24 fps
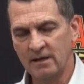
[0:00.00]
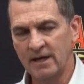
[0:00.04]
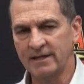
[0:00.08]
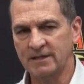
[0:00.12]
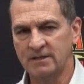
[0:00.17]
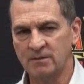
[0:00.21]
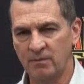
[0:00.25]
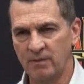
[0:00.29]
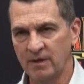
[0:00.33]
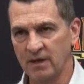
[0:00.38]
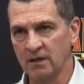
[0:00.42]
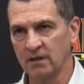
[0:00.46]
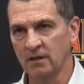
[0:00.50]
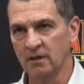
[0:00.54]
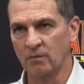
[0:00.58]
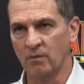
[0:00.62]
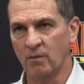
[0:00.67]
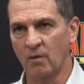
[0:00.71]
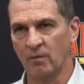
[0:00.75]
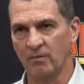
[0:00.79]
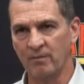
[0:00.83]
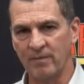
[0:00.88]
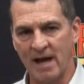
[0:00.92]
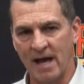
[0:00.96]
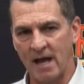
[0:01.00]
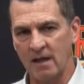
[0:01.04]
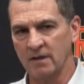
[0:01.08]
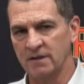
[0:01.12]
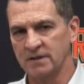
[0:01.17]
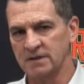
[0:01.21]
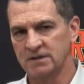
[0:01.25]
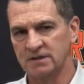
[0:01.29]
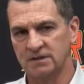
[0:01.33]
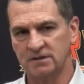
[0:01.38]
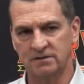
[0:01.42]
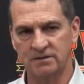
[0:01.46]
like to be a little more
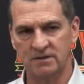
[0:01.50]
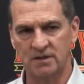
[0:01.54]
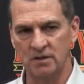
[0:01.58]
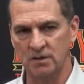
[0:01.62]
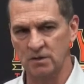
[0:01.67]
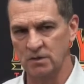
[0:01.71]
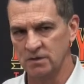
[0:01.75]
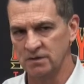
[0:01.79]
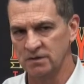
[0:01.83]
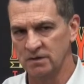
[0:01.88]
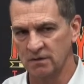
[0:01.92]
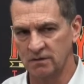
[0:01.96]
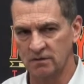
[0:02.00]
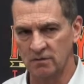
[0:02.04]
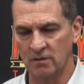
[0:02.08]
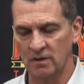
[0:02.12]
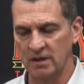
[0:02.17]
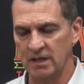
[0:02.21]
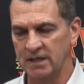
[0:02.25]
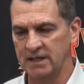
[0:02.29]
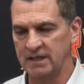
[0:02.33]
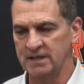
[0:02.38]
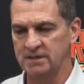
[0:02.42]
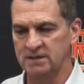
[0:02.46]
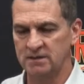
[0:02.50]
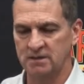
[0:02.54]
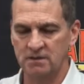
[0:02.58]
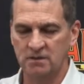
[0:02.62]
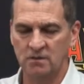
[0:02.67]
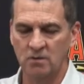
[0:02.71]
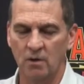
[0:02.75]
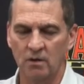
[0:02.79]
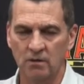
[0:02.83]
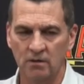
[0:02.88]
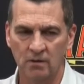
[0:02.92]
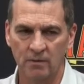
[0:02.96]
balanced, twos and threes,
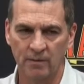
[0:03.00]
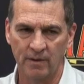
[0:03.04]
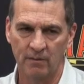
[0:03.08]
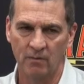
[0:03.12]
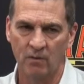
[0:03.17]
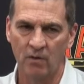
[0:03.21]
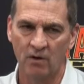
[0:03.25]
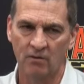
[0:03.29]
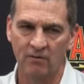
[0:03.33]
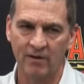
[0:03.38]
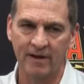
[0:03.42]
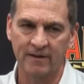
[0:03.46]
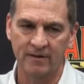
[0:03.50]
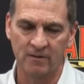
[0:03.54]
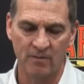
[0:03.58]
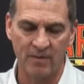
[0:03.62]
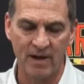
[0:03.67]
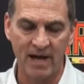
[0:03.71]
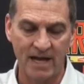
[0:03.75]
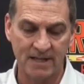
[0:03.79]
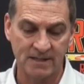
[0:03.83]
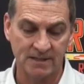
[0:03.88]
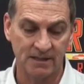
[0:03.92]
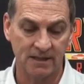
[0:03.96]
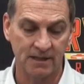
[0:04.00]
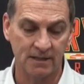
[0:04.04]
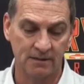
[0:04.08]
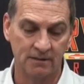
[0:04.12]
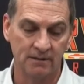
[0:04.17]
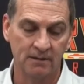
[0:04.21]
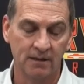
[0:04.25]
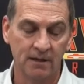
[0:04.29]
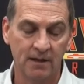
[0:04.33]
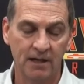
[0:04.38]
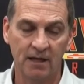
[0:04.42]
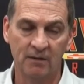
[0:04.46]
score a little bit more around the basket
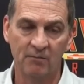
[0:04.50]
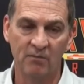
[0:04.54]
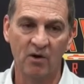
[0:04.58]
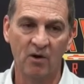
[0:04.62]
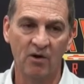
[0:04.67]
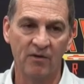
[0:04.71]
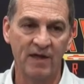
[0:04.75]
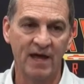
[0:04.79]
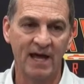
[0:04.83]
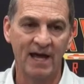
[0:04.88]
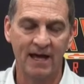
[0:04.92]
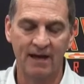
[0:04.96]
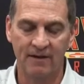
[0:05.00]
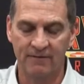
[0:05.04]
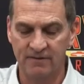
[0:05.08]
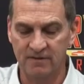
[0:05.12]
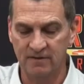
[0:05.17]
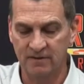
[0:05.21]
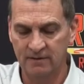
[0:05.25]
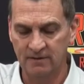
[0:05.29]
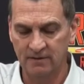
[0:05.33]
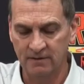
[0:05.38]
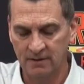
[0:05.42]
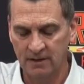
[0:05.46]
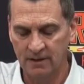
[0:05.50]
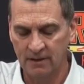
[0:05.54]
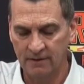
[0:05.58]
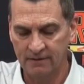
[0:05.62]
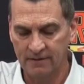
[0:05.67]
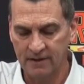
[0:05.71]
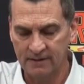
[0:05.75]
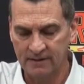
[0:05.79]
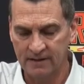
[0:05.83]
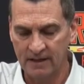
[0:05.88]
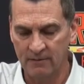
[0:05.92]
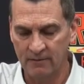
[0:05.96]
in both halves, and, and I
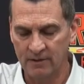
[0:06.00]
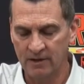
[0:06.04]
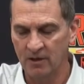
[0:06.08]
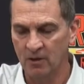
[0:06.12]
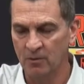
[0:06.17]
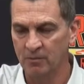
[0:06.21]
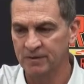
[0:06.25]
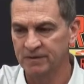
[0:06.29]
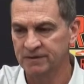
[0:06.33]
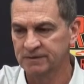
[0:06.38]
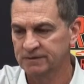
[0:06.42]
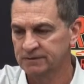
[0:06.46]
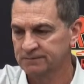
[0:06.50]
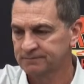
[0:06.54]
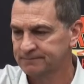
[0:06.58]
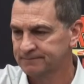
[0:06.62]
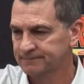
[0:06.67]
think that would help us.